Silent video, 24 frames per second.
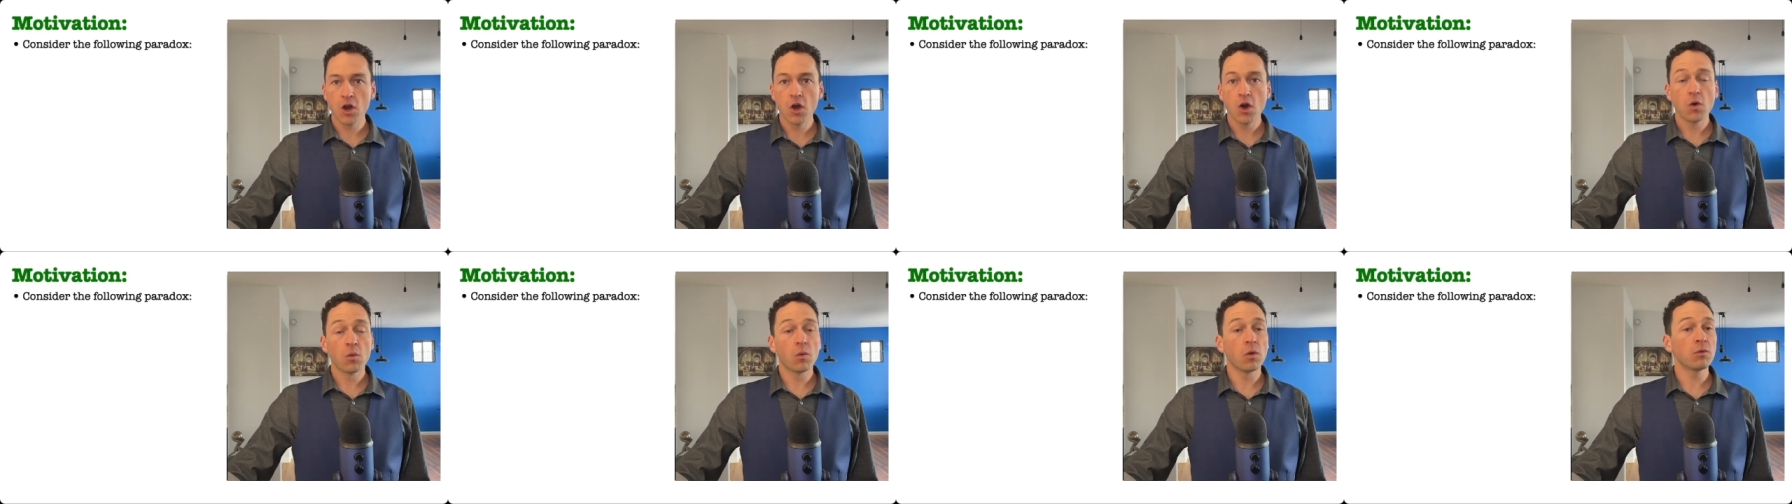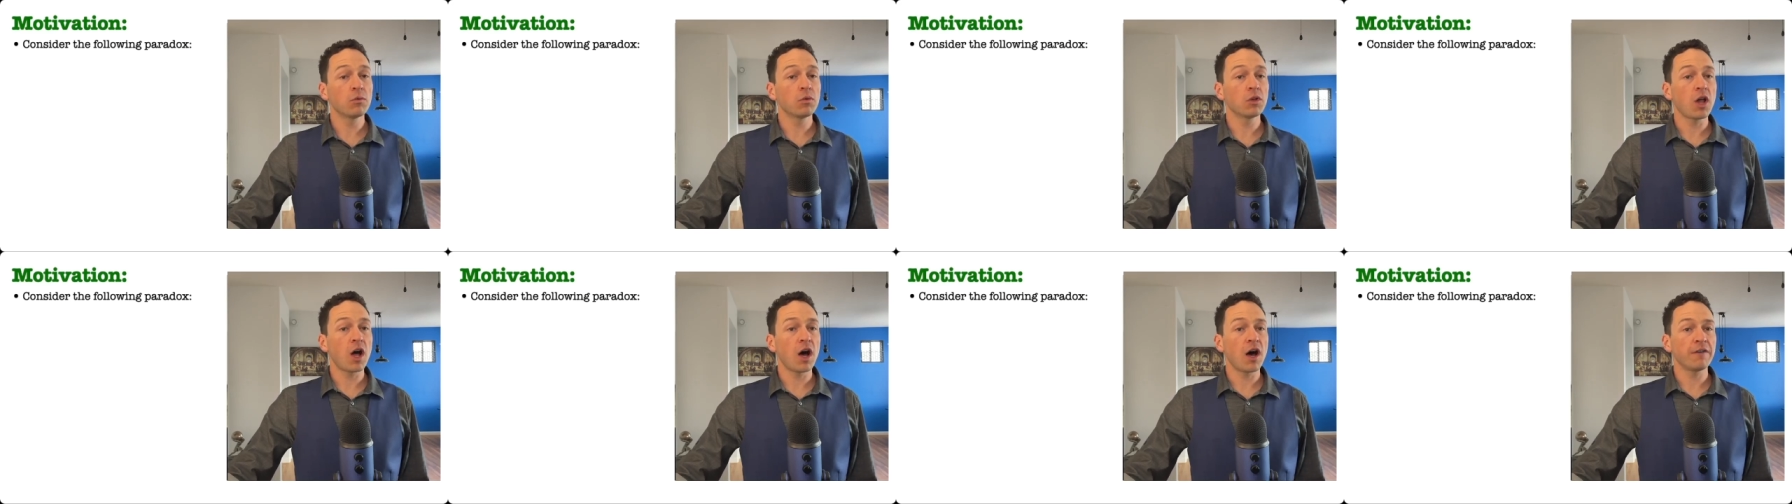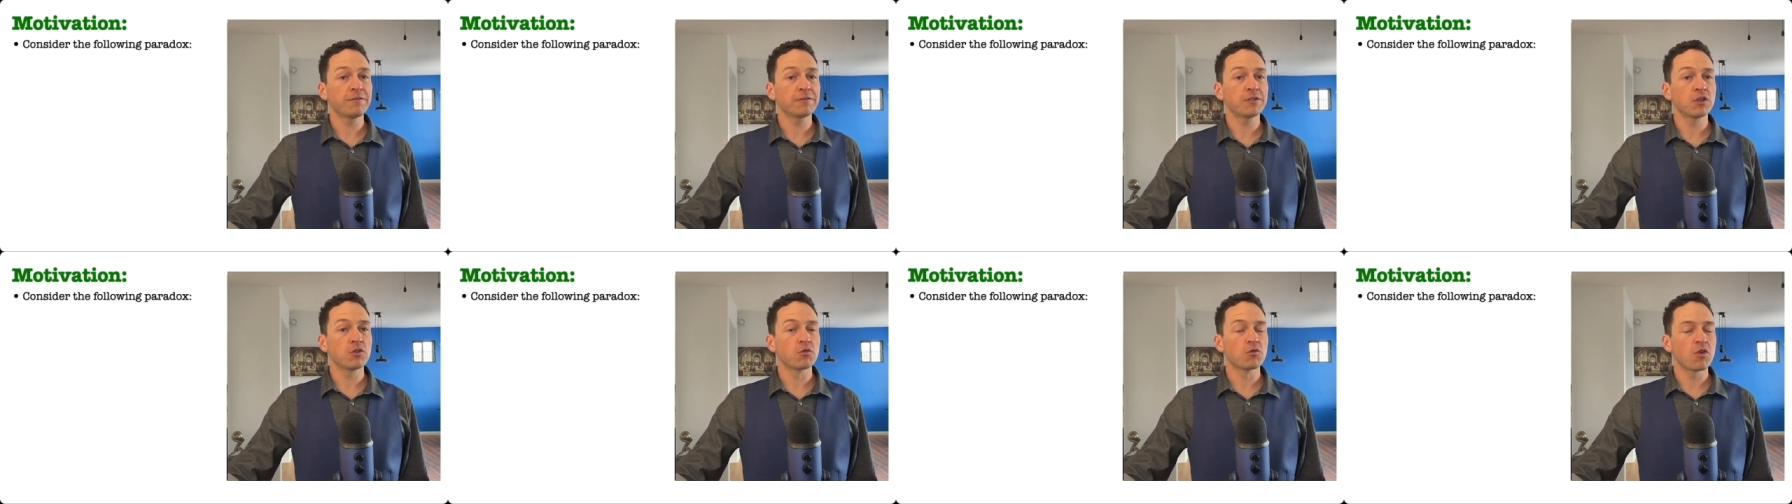one will
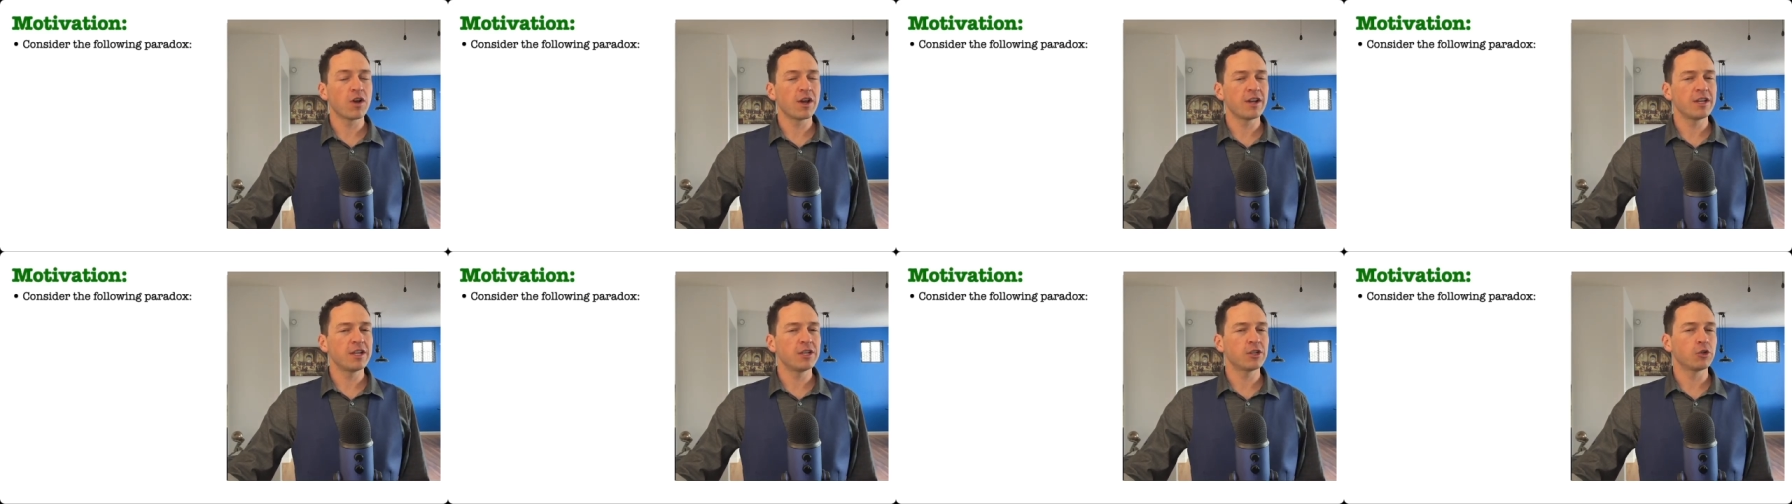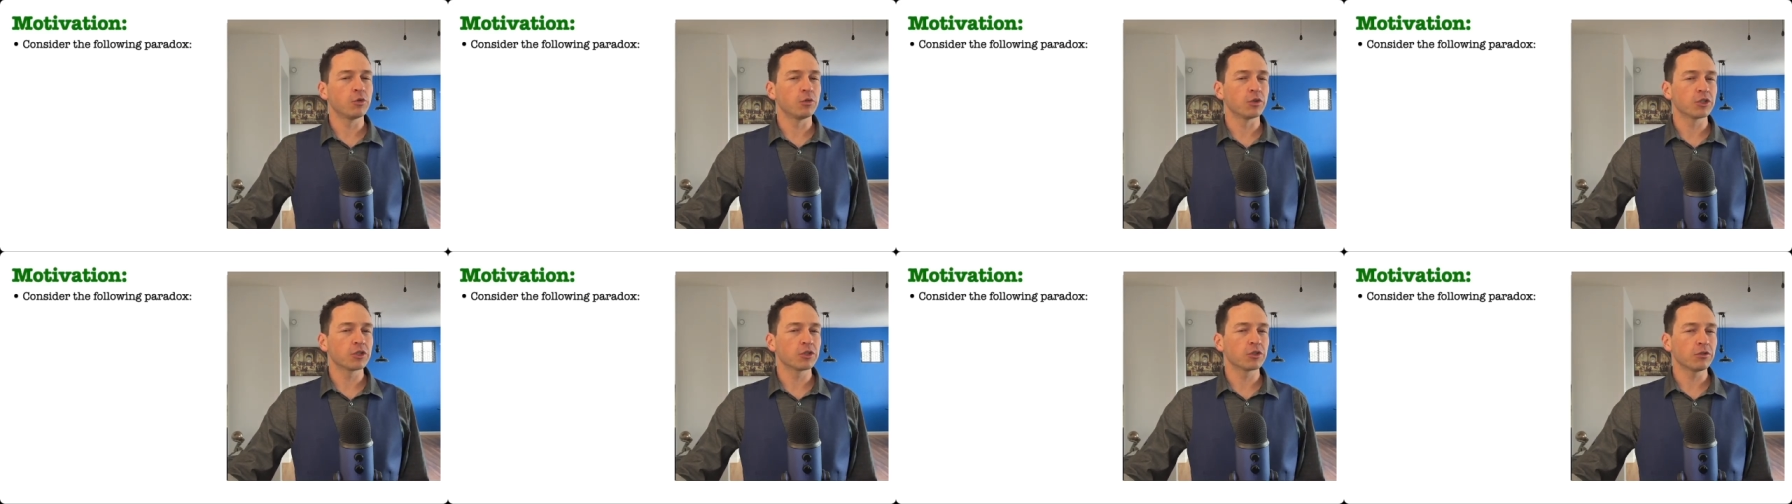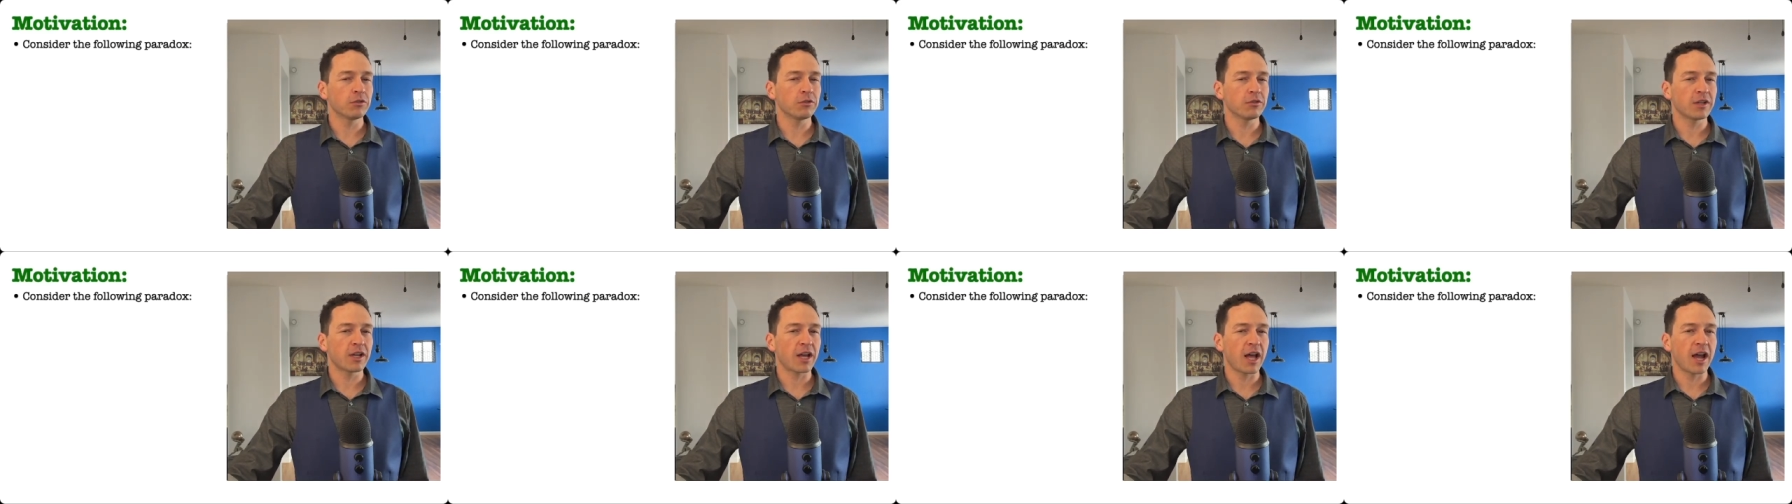often run into a
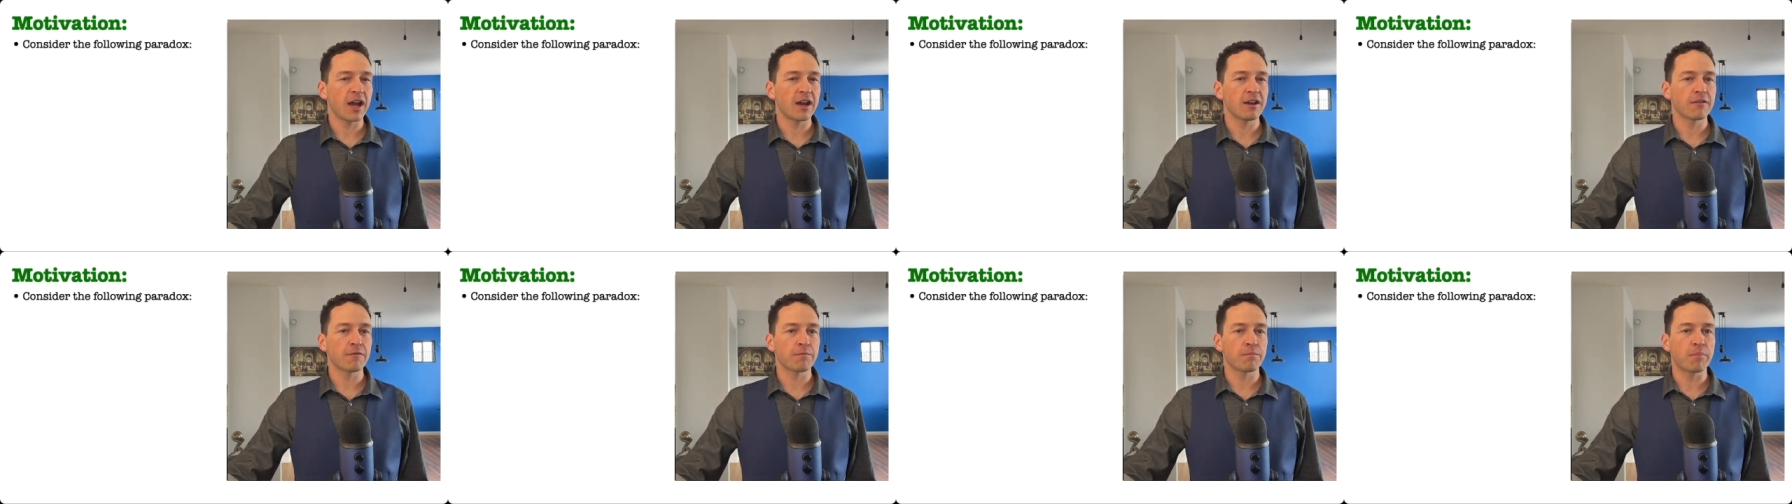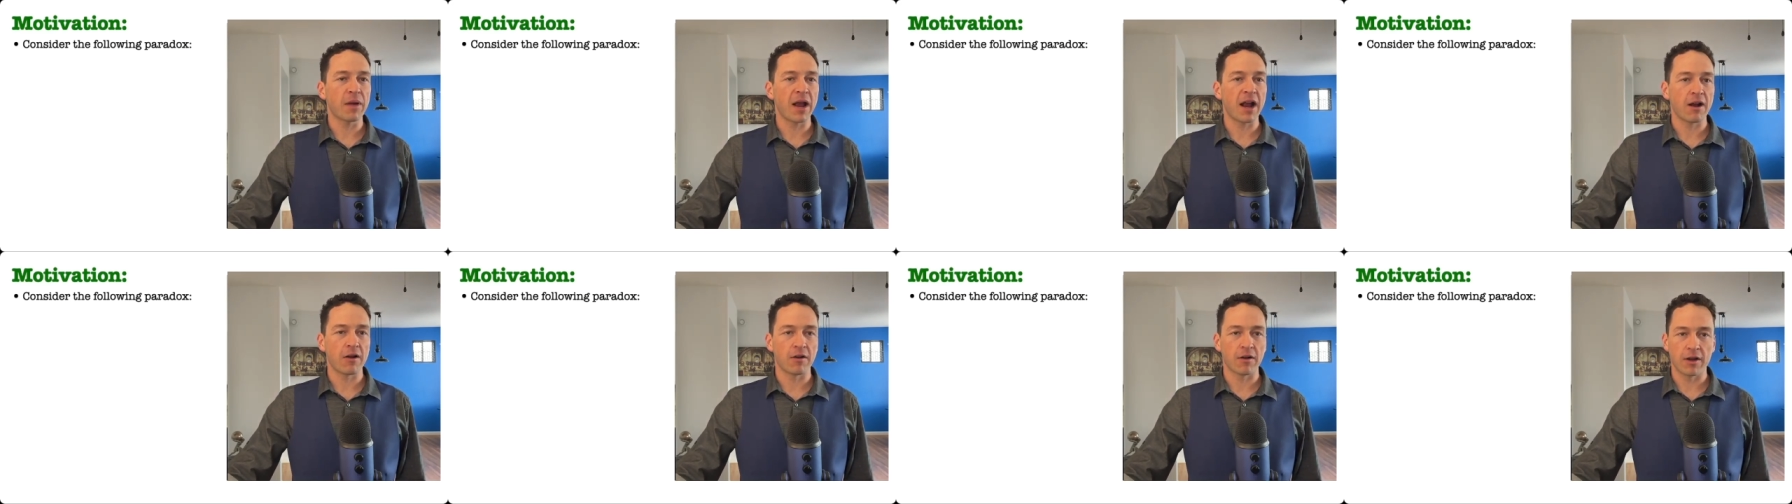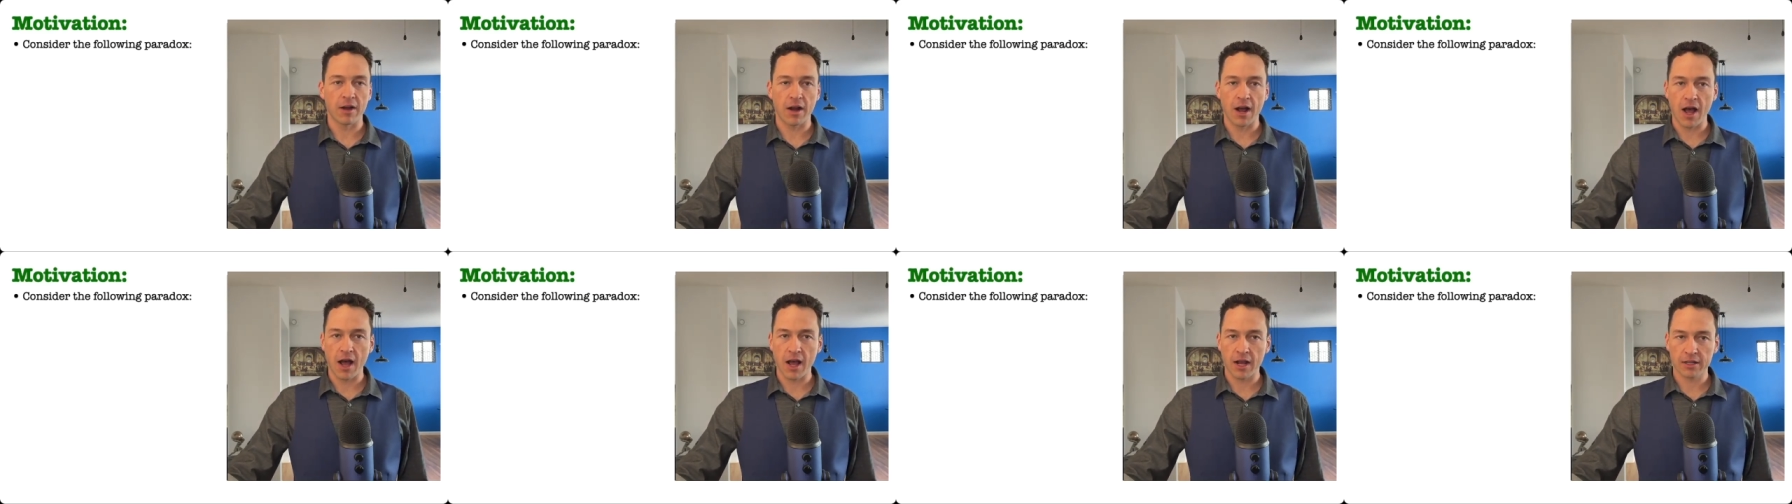certain kind of
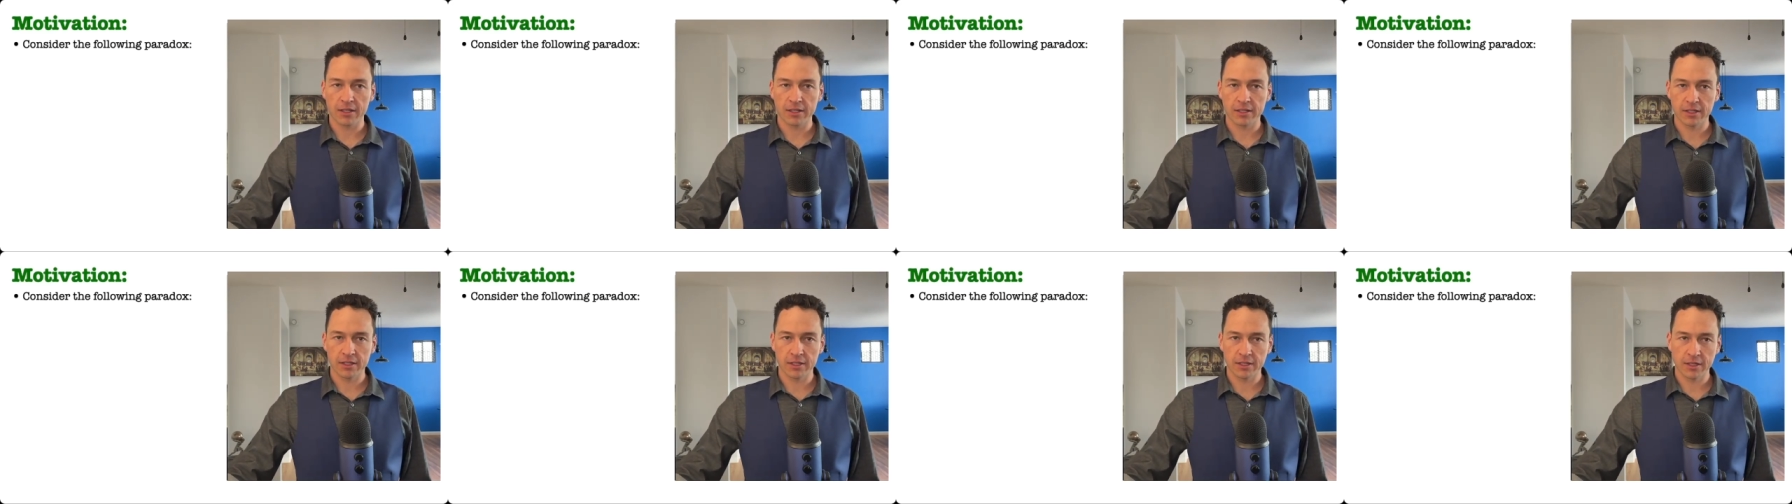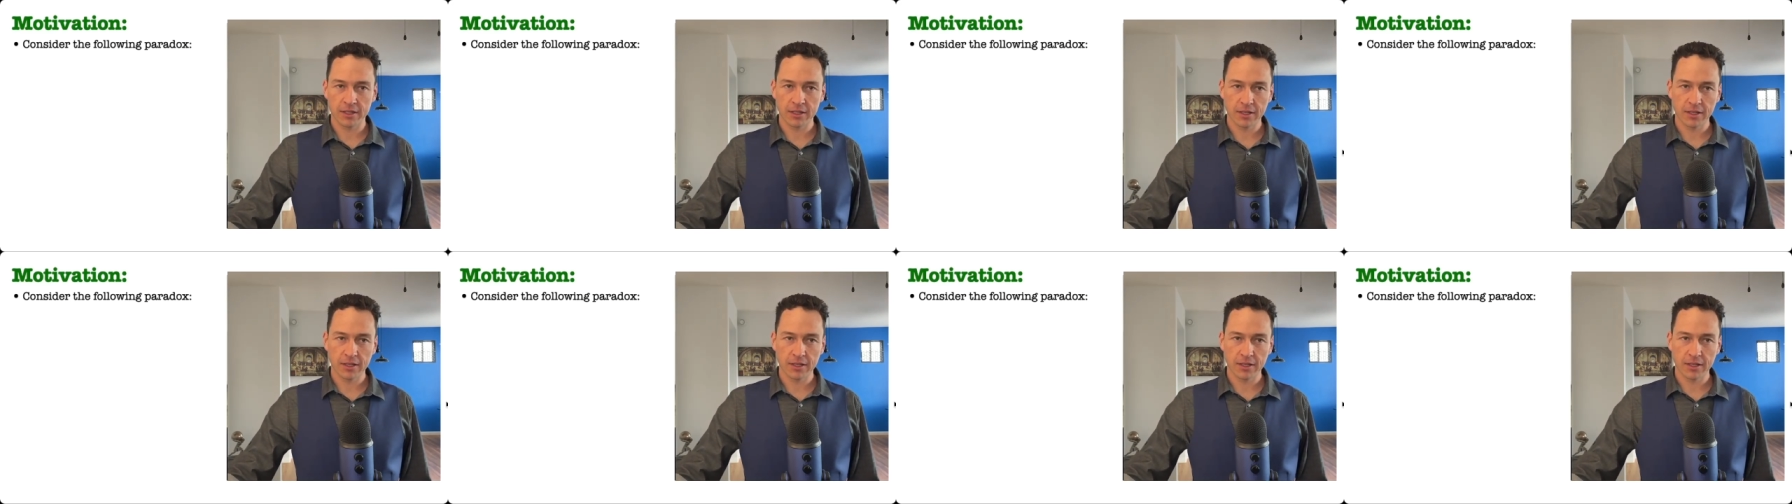paradox.